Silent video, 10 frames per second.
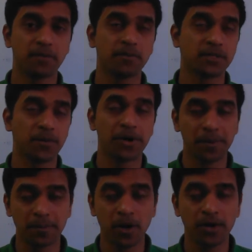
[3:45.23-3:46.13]

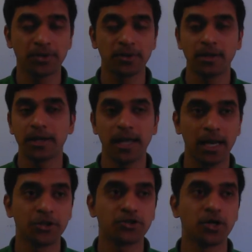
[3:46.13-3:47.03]
subatomic particle like
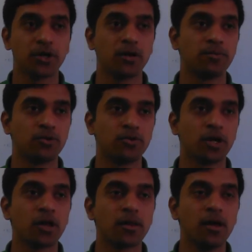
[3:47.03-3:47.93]
electron or
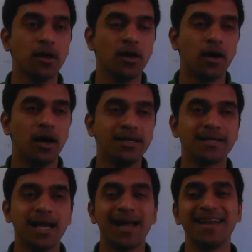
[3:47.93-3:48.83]
proton
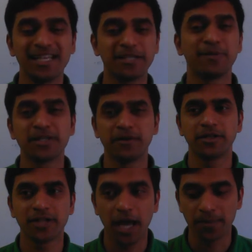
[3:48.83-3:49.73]
is at any
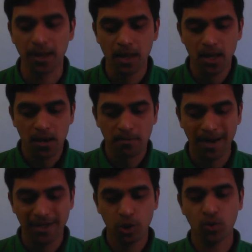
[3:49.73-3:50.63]
specific time.
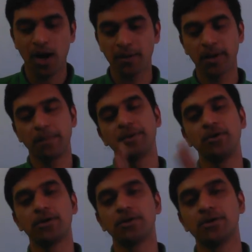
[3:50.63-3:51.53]
But quantum
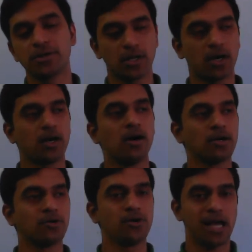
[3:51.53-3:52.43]
computers
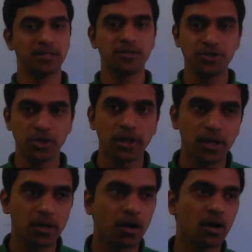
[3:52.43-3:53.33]
could
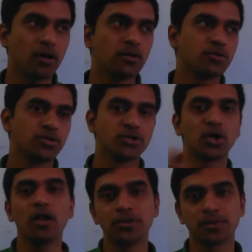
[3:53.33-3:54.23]
essentially could
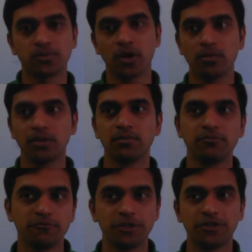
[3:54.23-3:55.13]
solve this
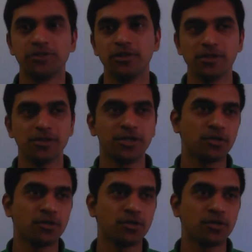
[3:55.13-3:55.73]
problem with the